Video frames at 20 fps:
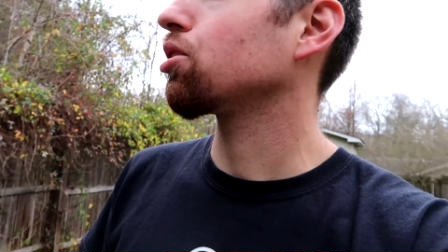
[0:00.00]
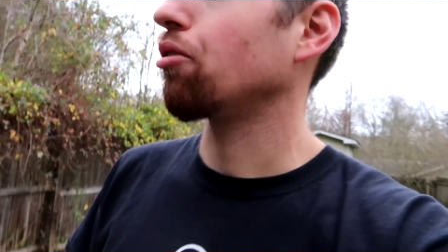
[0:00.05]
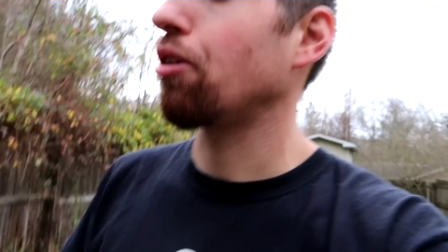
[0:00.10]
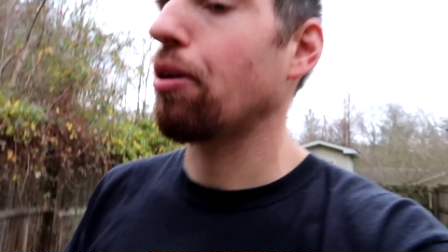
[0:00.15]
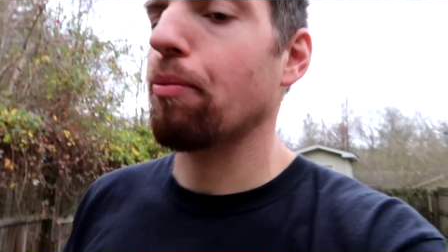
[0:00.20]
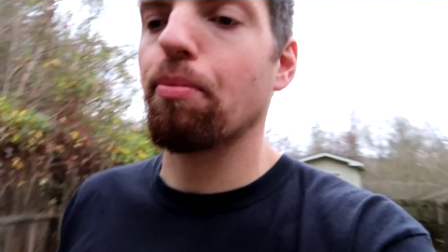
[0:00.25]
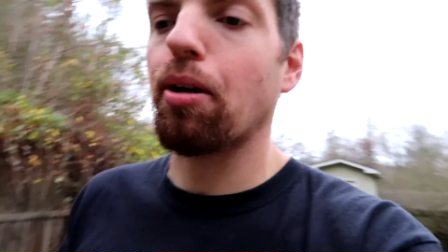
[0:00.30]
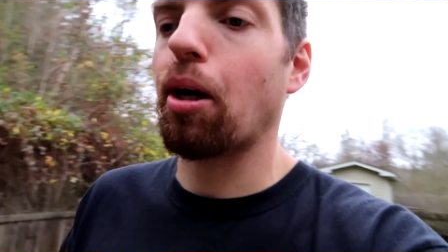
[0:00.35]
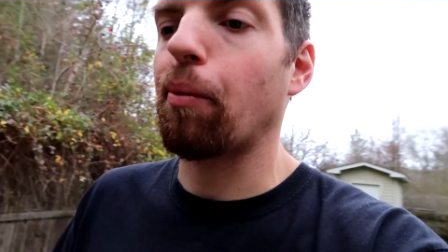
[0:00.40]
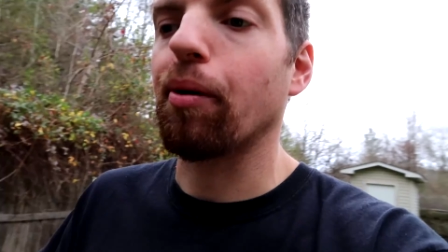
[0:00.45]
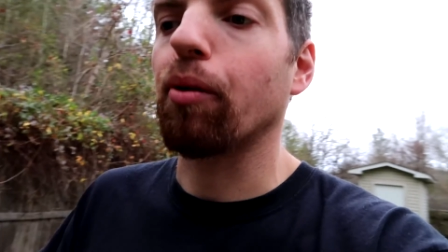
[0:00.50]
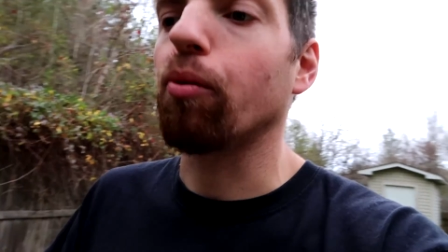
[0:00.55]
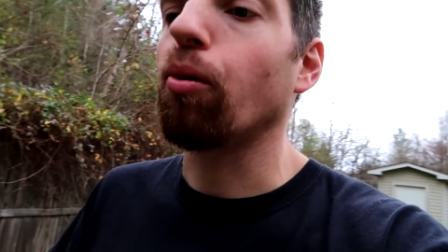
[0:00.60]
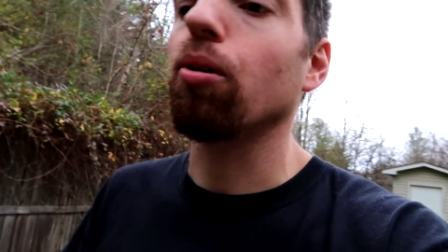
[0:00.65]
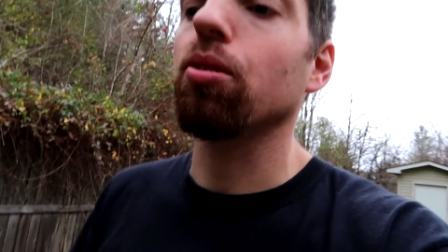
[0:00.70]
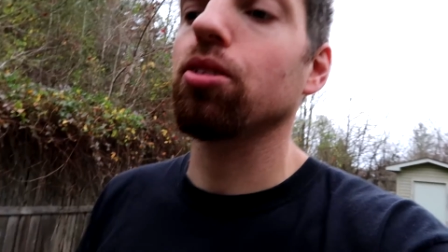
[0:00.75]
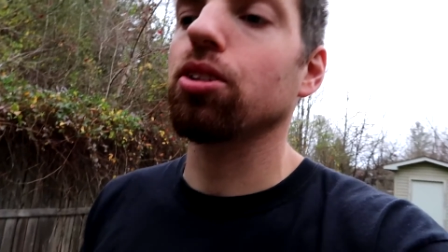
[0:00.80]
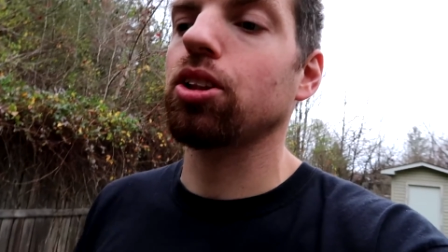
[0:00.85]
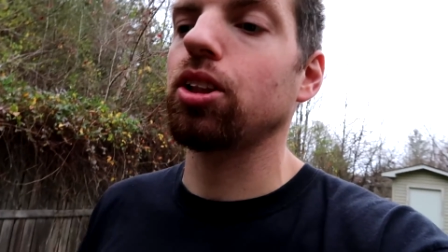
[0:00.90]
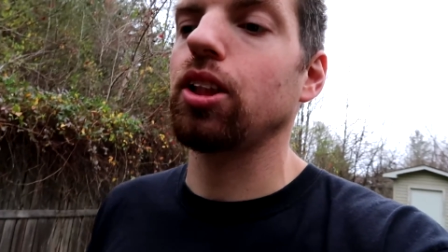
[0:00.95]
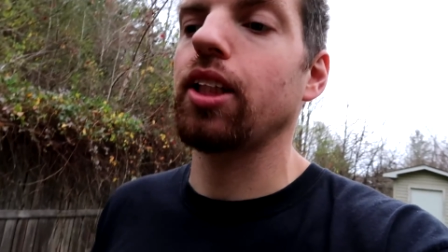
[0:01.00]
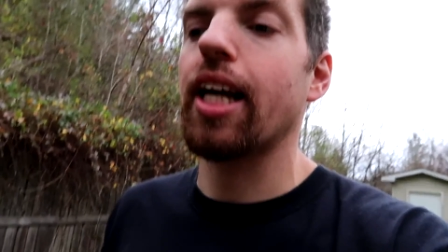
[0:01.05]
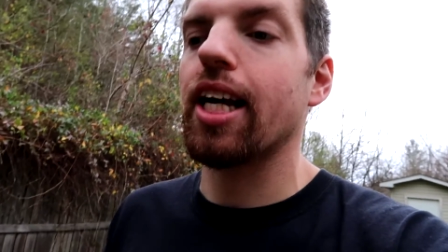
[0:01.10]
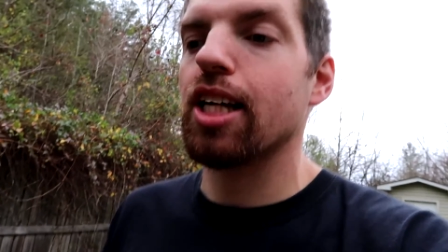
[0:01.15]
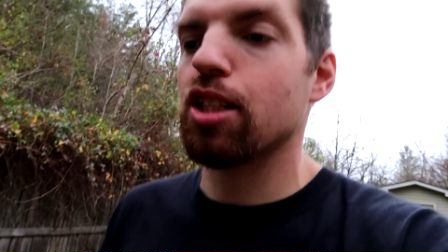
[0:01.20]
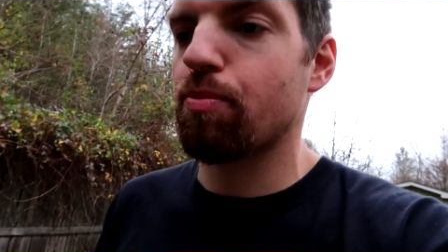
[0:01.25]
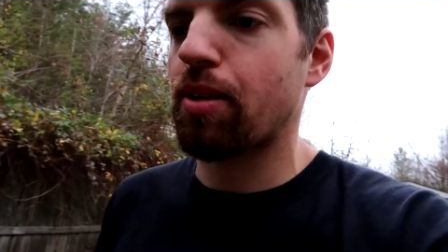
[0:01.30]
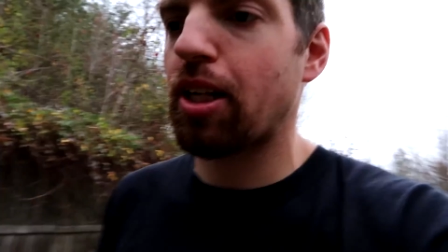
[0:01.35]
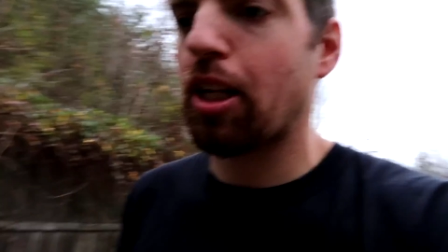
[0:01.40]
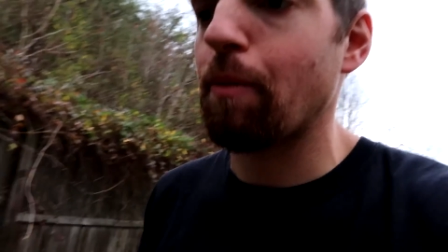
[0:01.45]
so we probably won't see
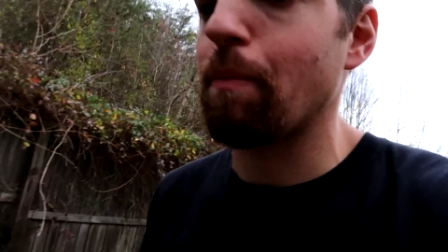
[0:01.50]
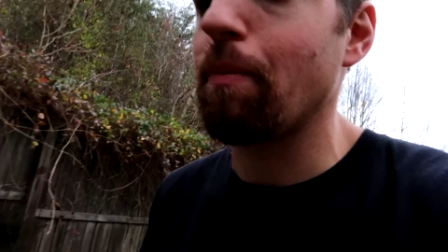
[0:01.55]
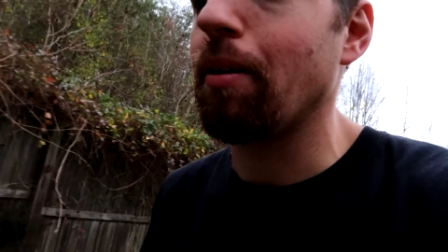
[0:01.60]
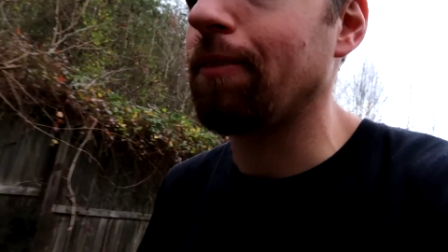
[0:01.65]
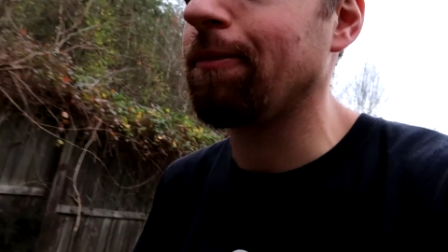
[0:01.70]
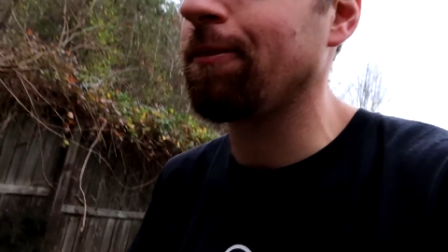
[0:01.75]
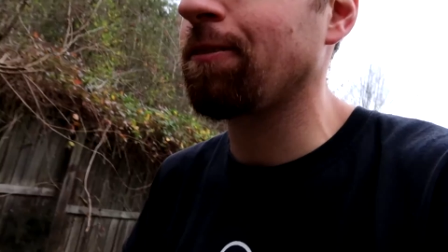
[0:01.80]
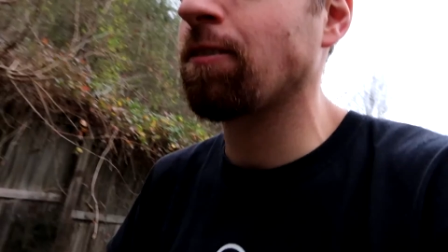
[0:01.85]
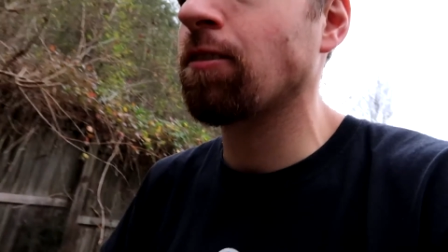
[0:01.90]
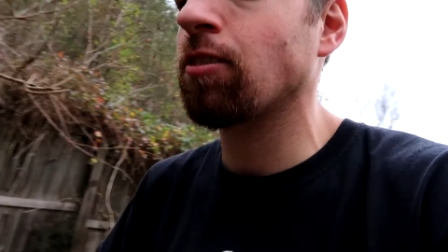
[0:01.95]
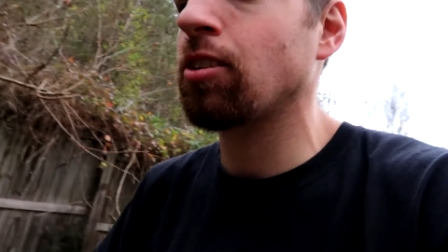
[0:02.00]
as many, but,